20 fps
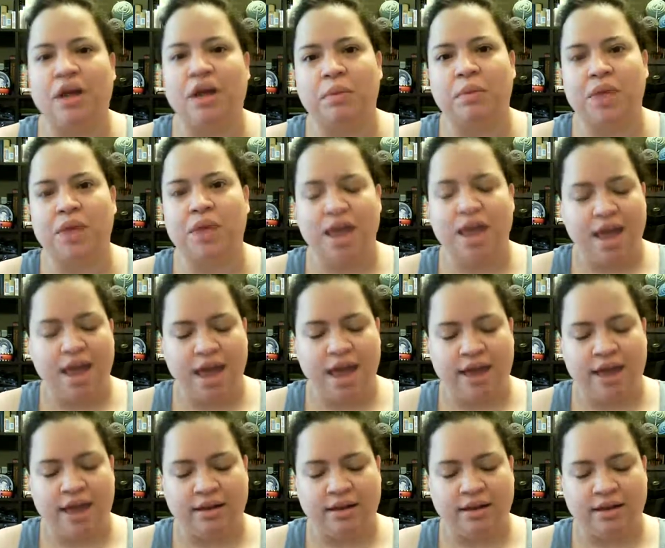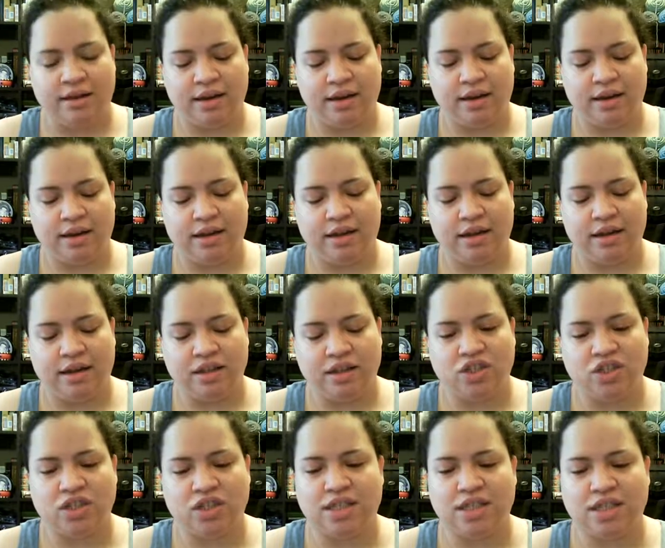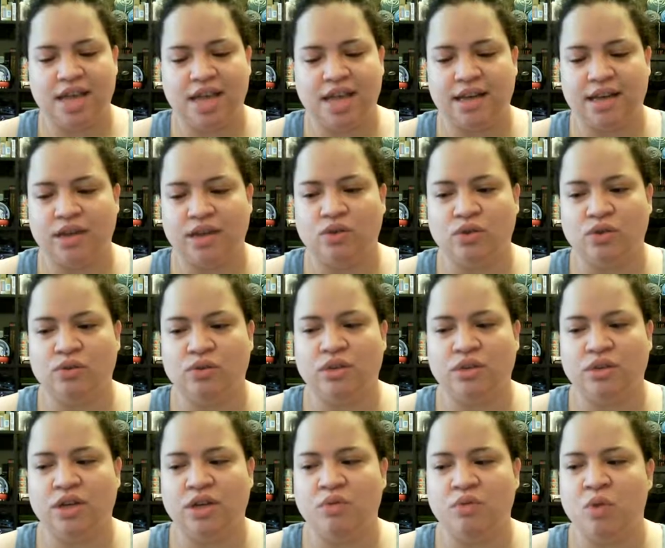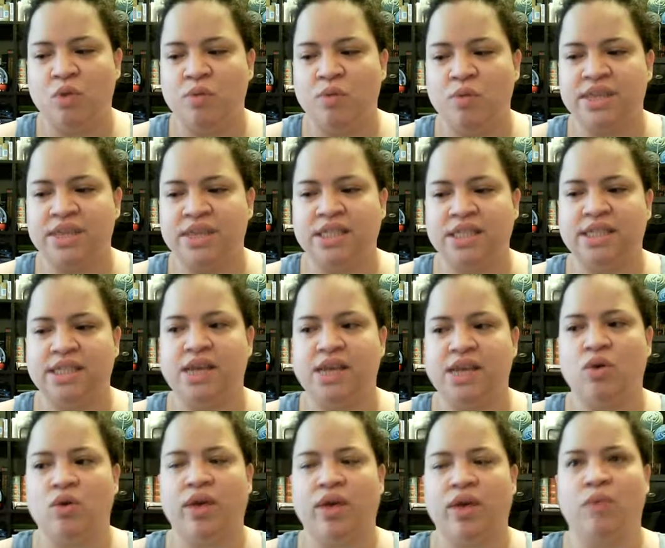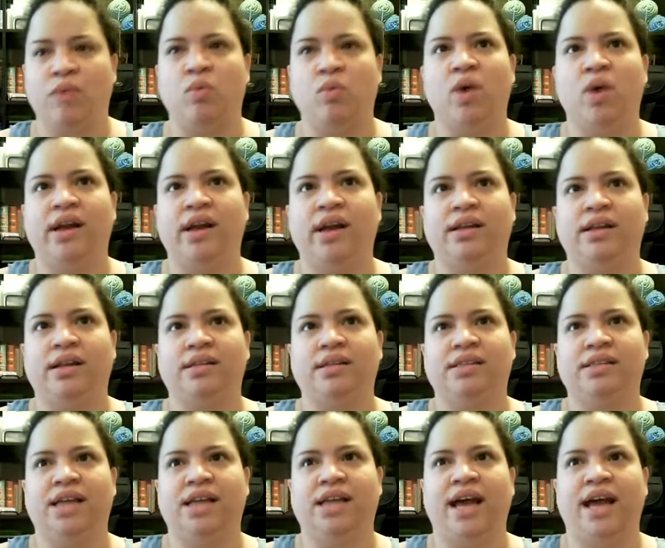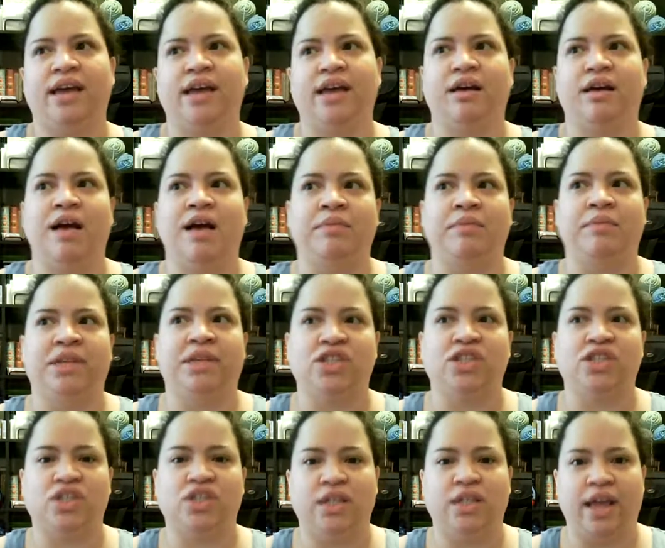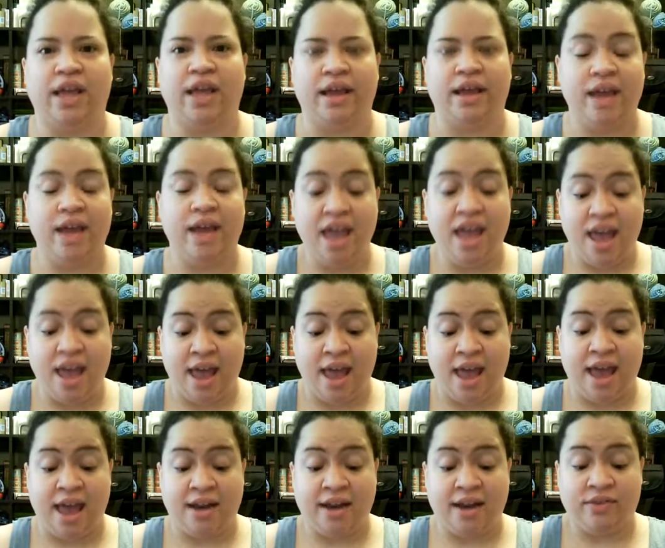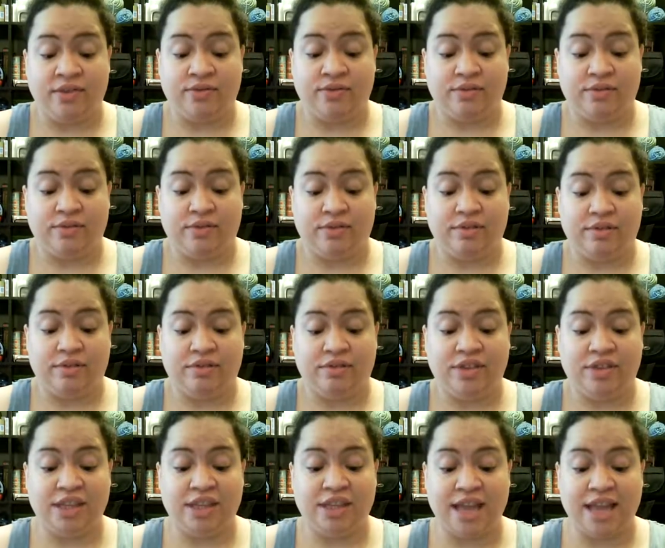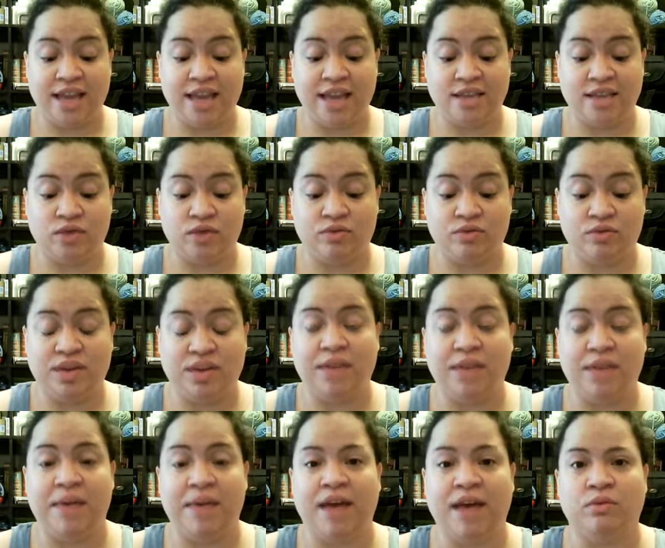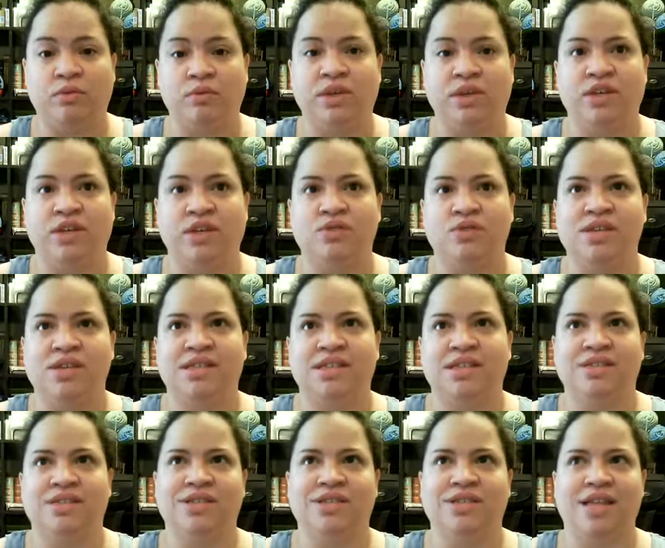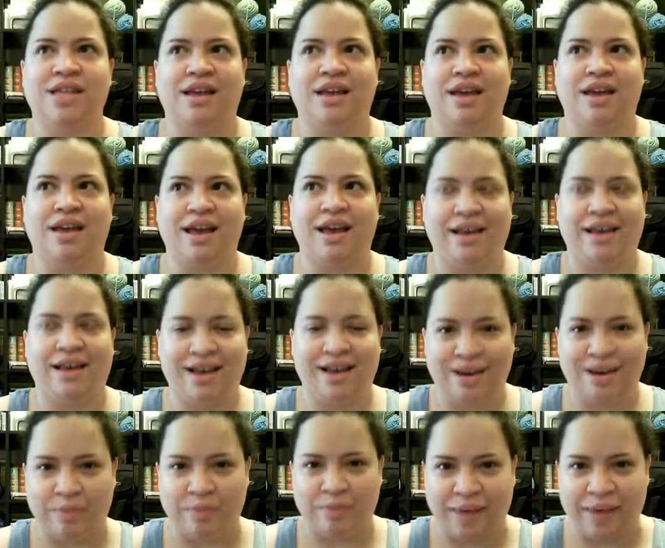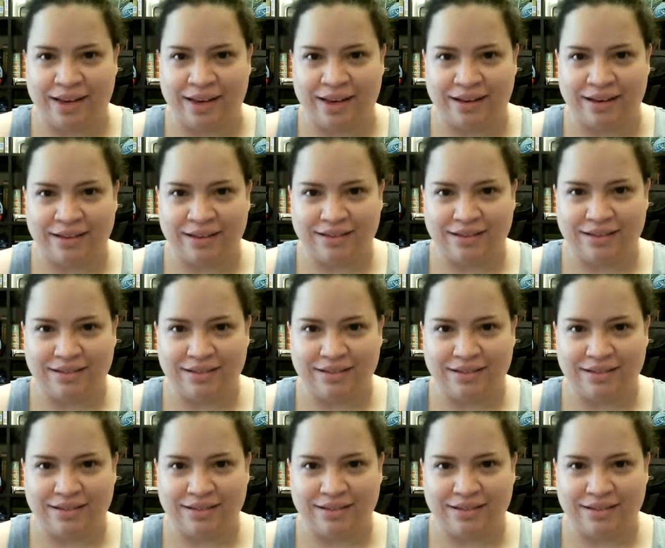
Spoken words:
it up and just take little moments to say, okay, what did I accomplish today? And if the day is a really bad one, you can still say, I got out of bed.